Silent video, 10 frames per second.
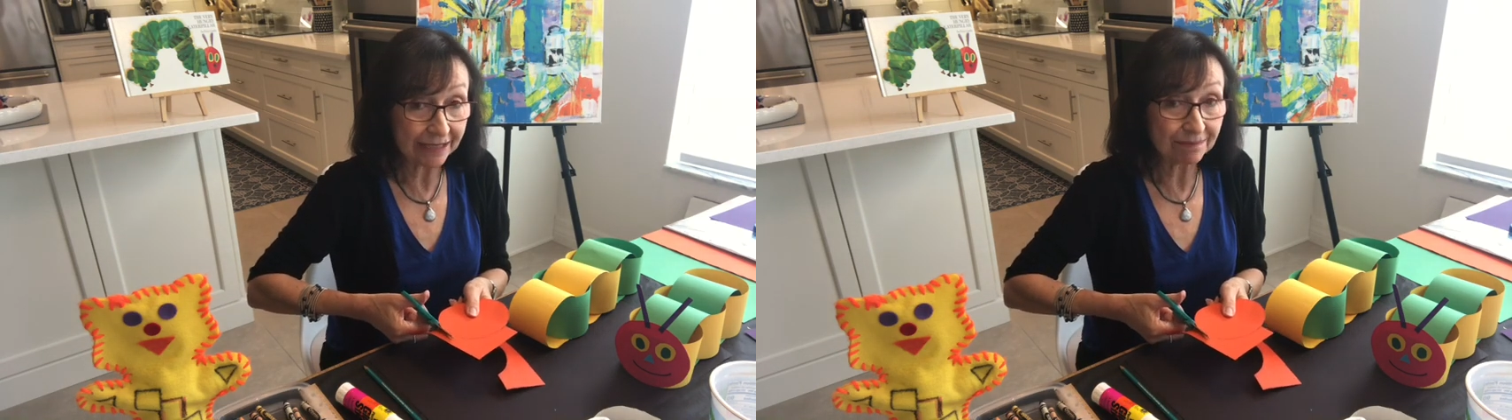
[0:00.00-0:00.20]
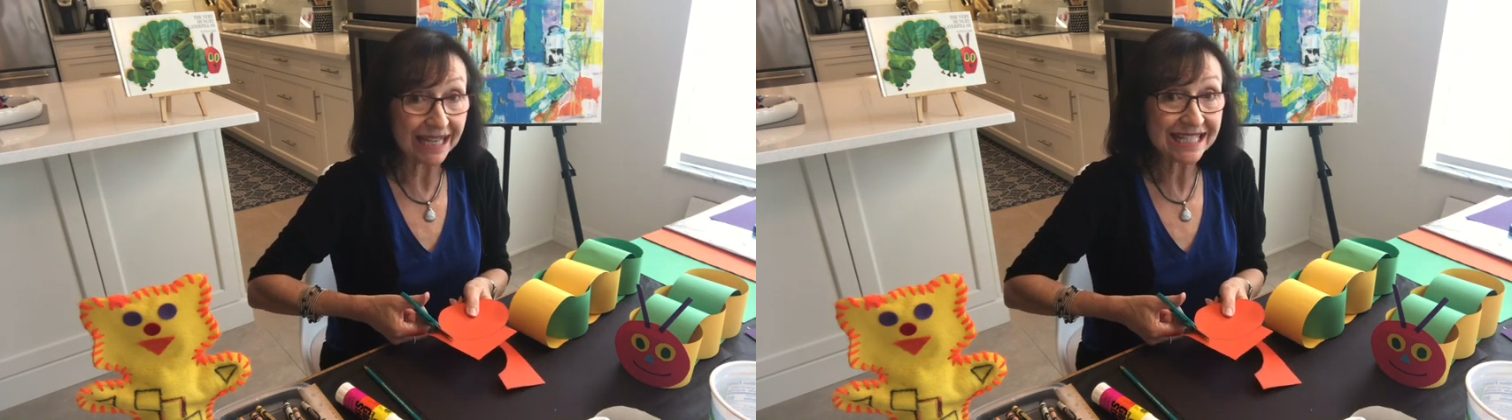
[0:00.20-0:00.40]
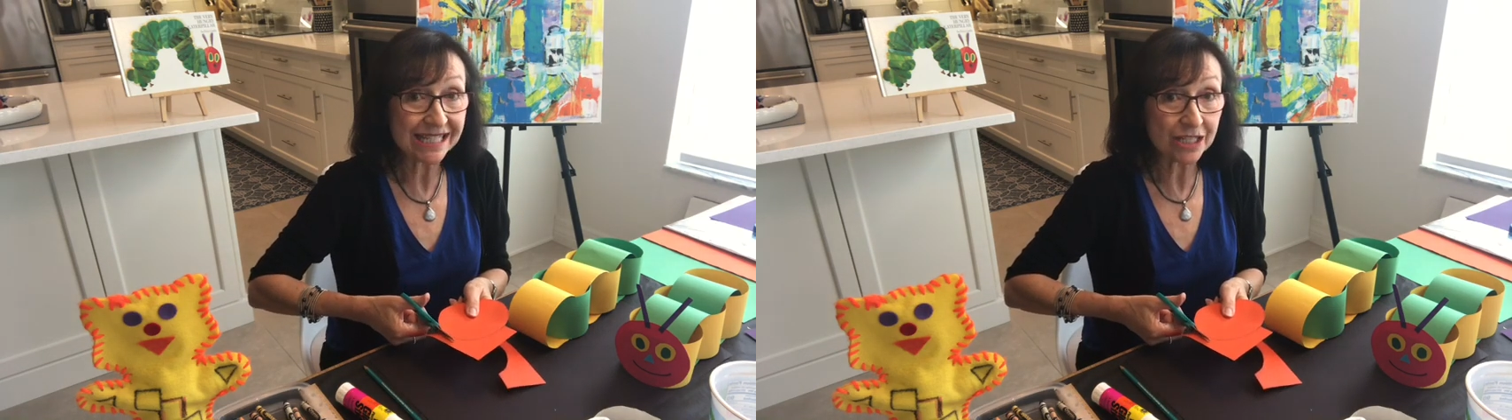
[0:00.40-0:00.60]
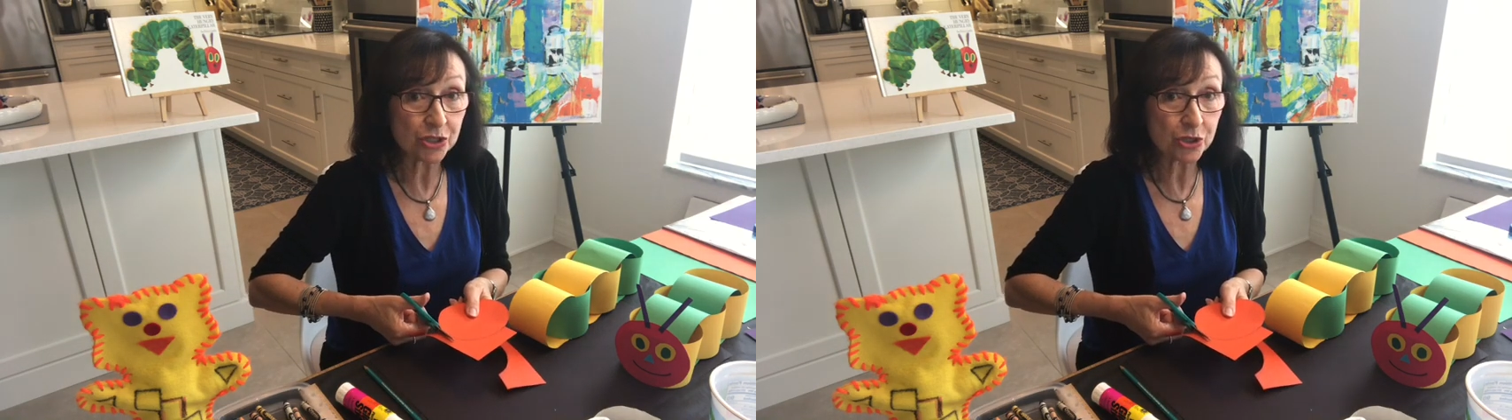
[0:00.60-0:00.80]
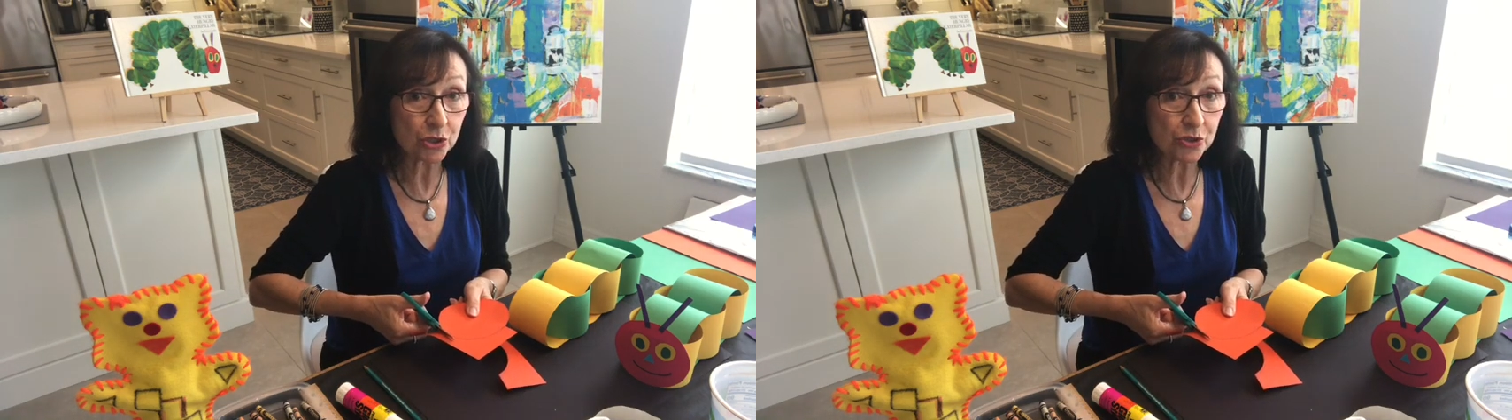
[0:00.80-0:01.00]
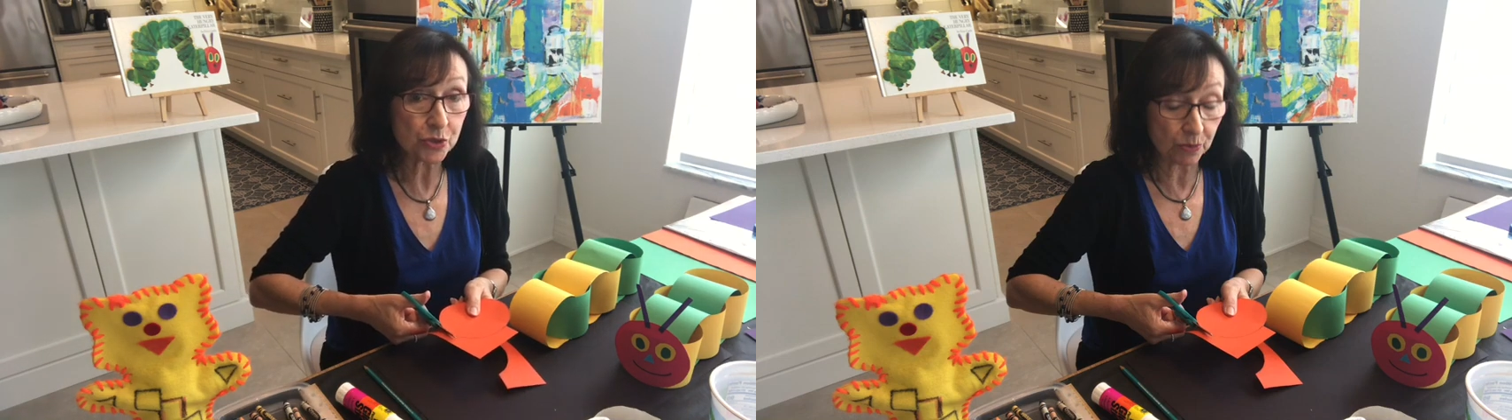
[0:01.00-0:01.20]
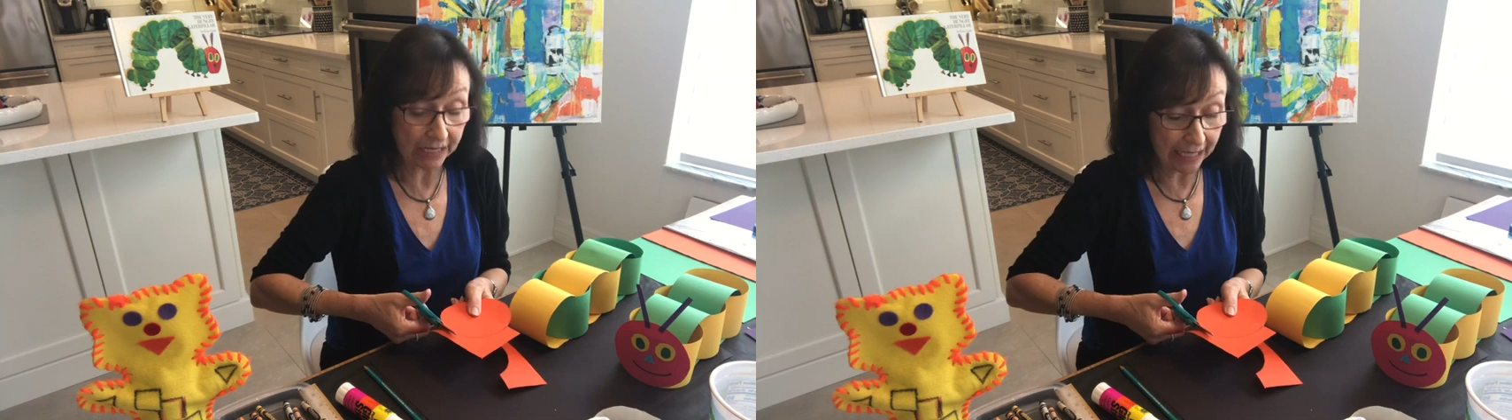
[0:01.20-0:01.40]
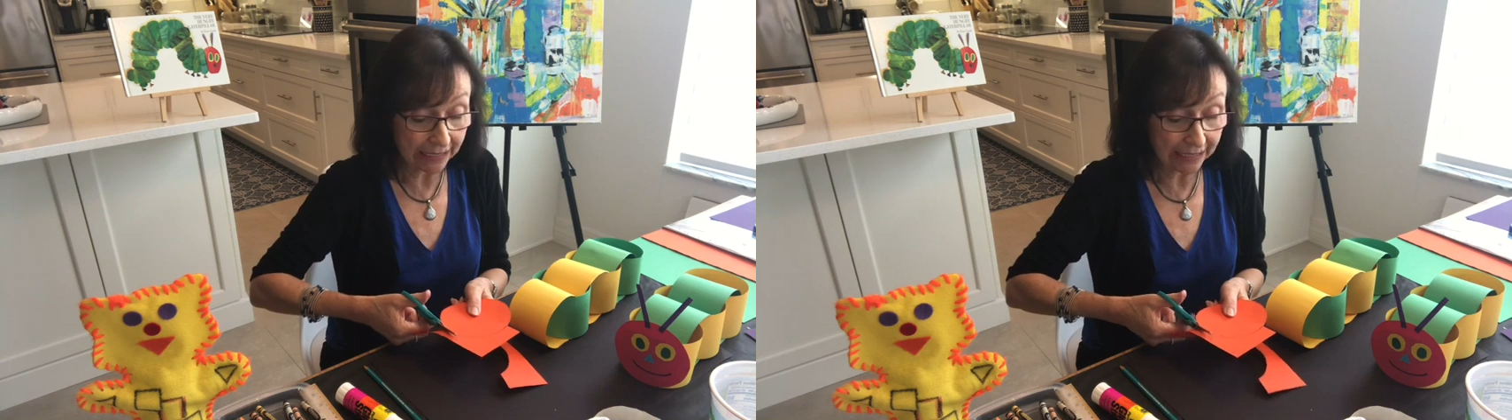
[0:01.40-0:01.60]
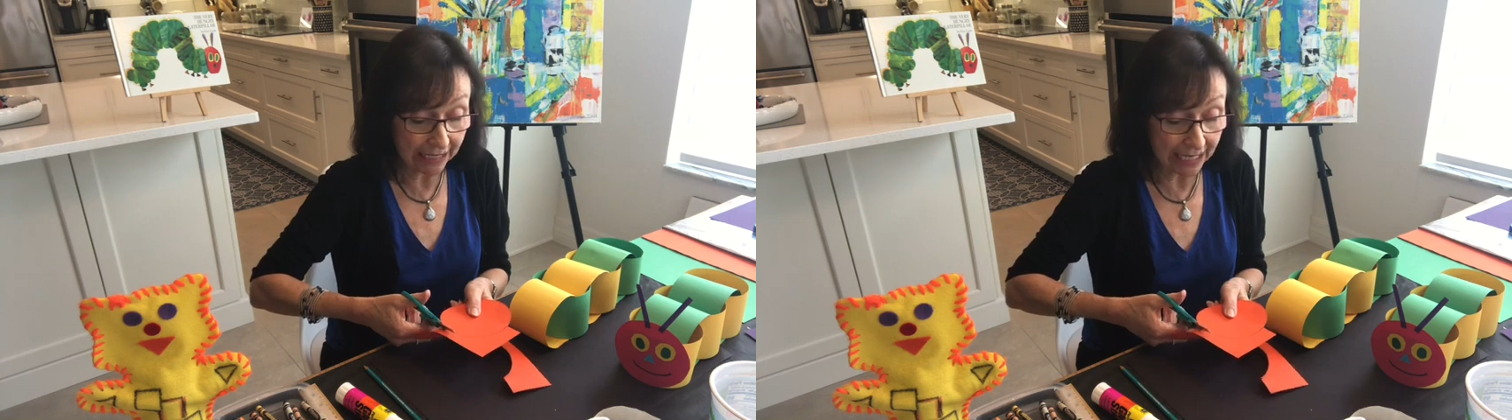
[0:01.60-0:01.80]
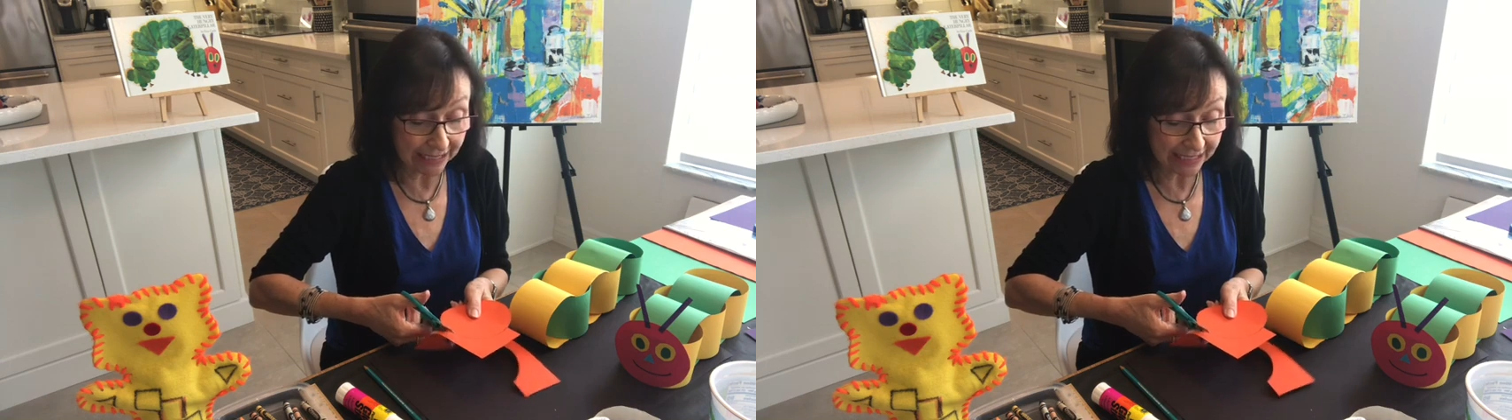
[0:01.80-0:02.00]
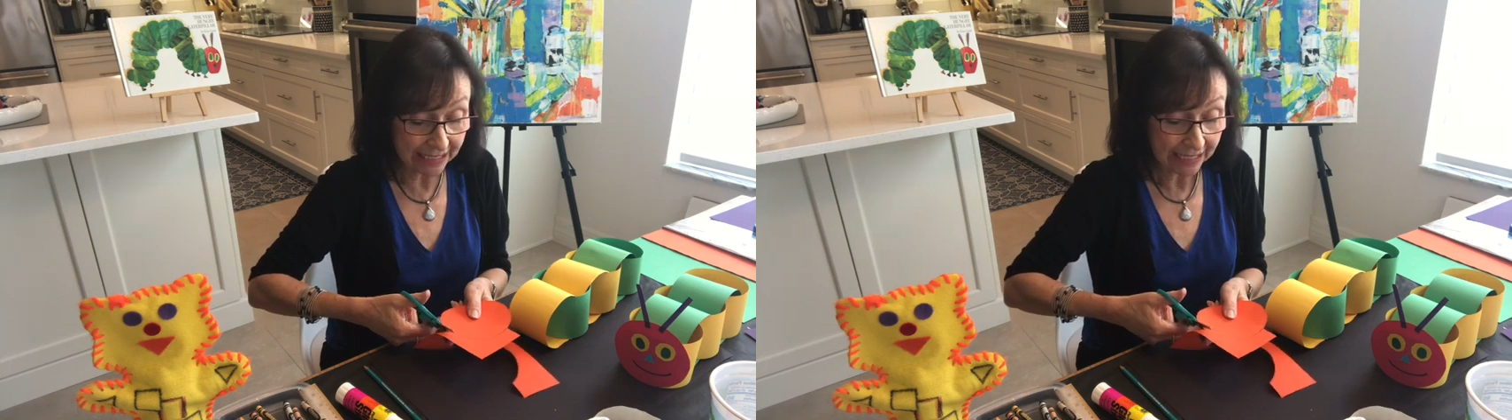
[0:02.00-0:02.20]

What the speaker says: my scissors when I cut.